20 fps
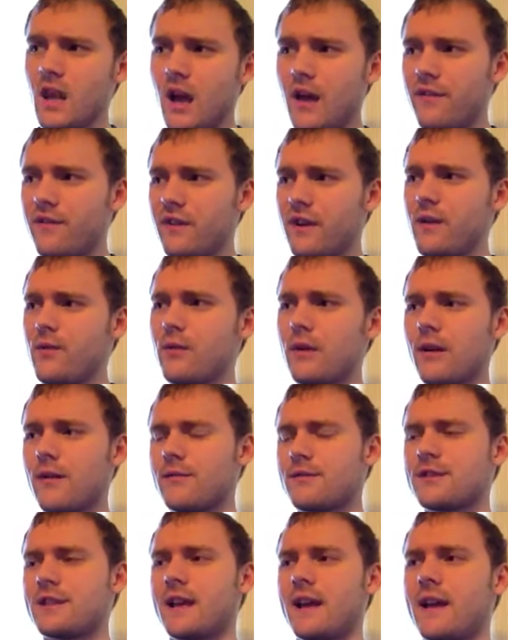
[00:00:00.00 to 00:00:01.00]
I forget where I
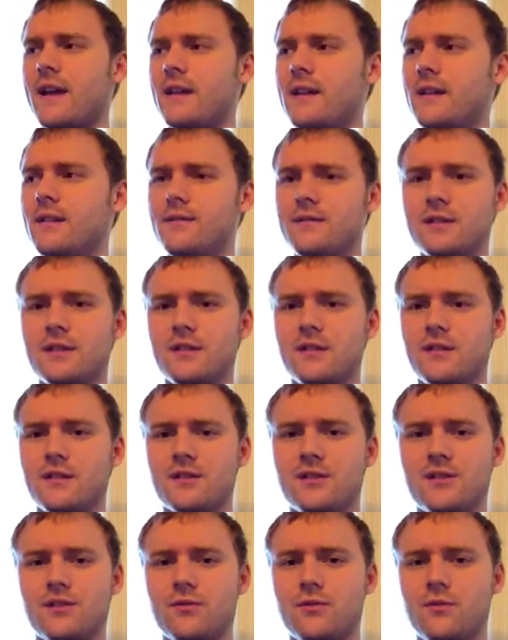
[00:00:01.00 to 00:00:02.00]
was at. It was a
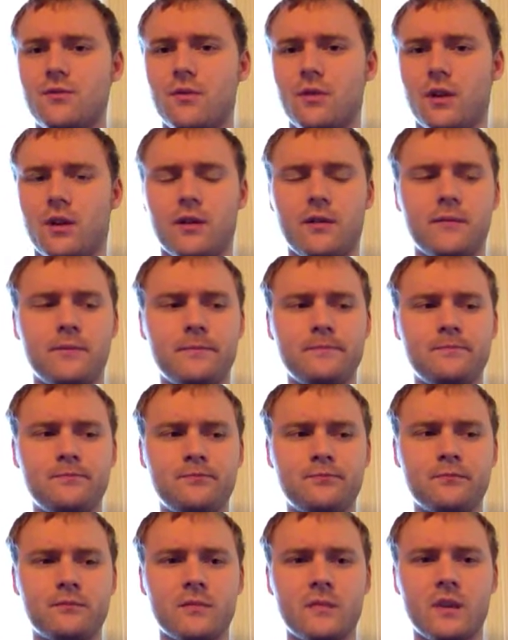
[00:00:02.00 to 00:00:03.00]
store,
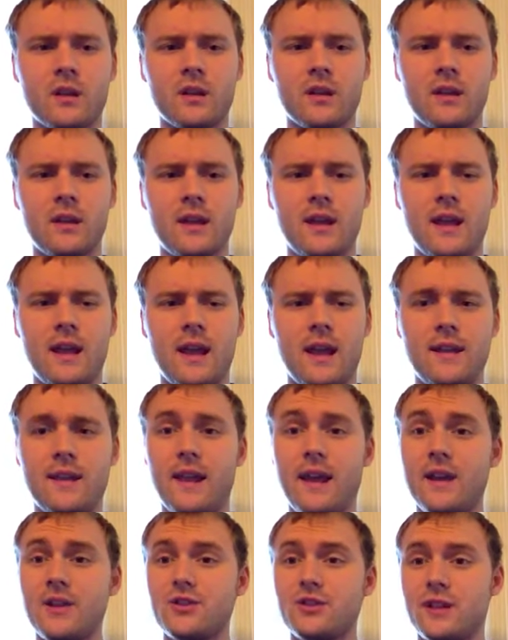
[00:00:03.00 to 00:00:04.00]
and
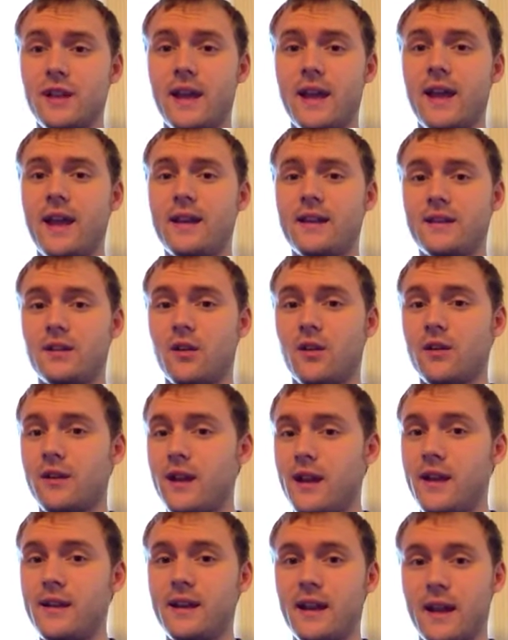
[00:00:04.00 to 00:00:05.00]
they actually had an
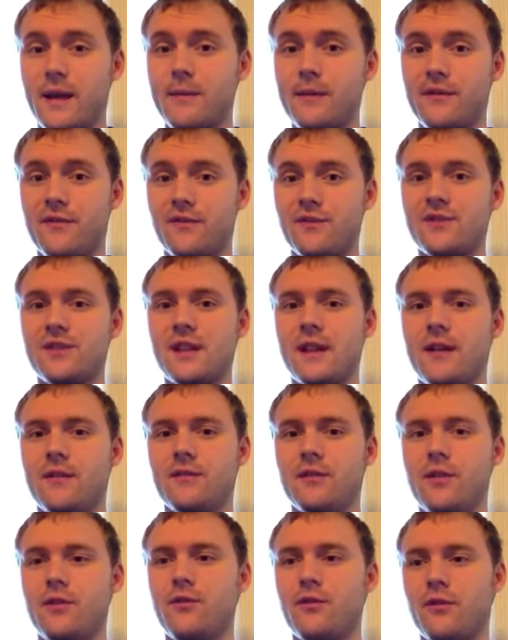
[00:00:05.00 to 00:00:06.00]
arcade cabinet for
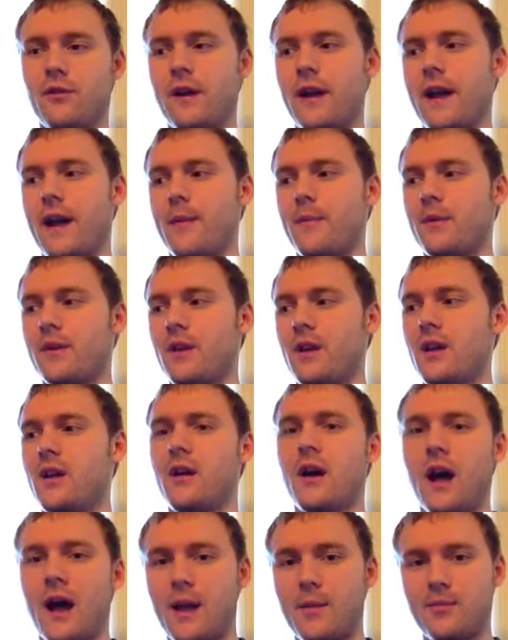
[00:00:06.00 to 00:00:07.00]
sale, no crap,
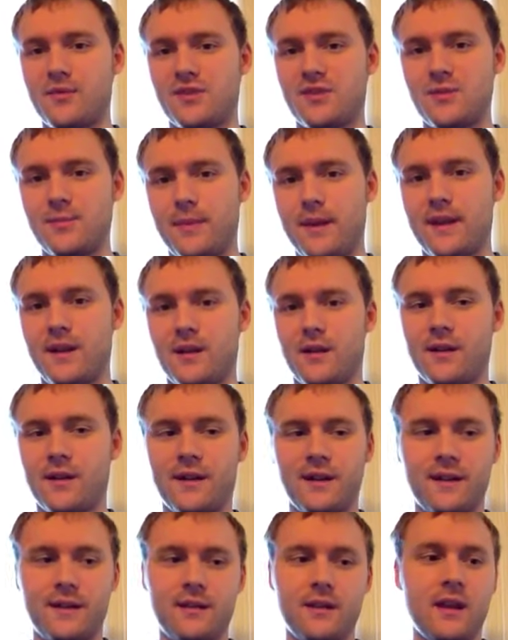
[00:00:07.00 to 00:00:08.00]
hyperspin
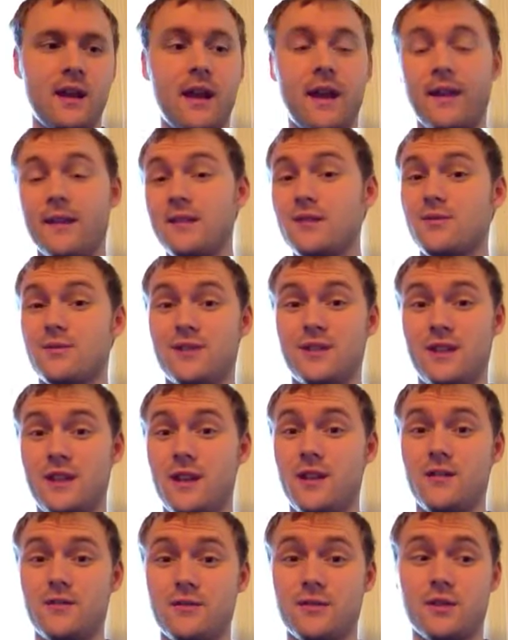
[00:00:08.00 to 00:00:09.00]
on it, and this was
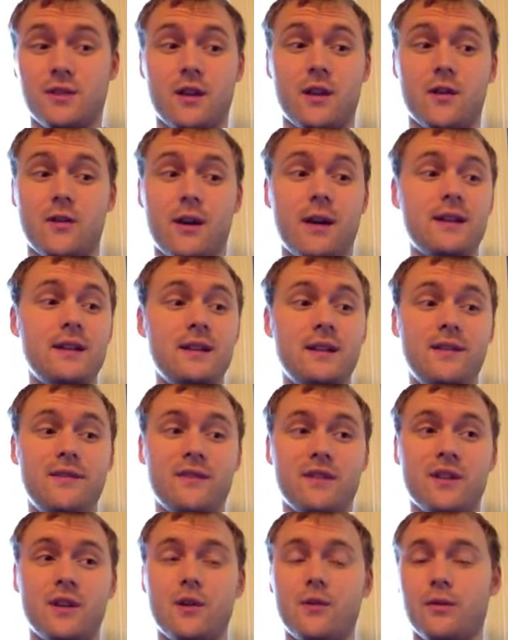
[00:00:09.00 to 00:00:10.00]
years ago. I didn't
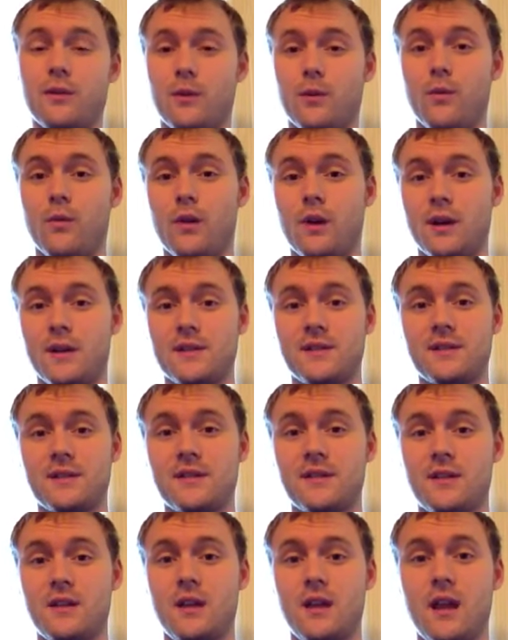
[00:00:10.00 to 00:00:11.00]
even know what it was.
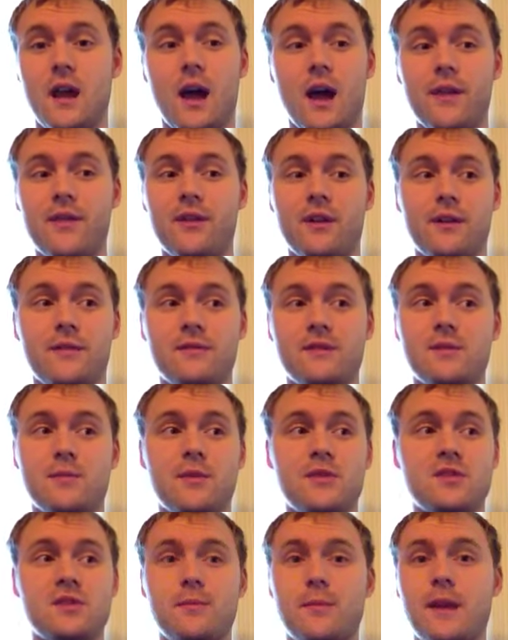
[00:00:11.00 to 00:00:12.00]
I thought it was the
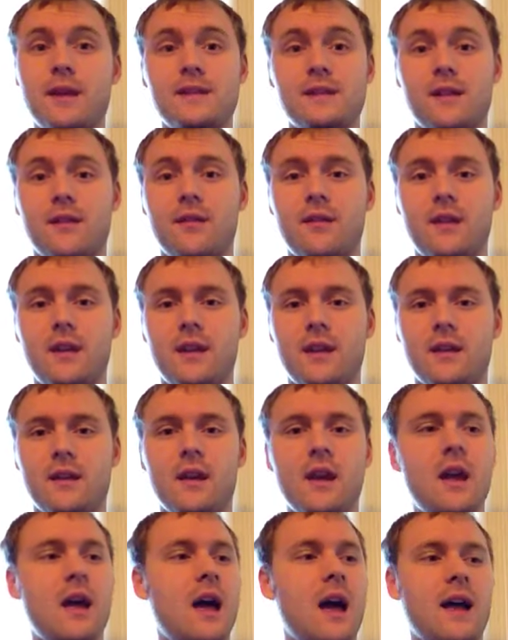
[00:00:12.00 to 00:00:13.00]
most amazing thing.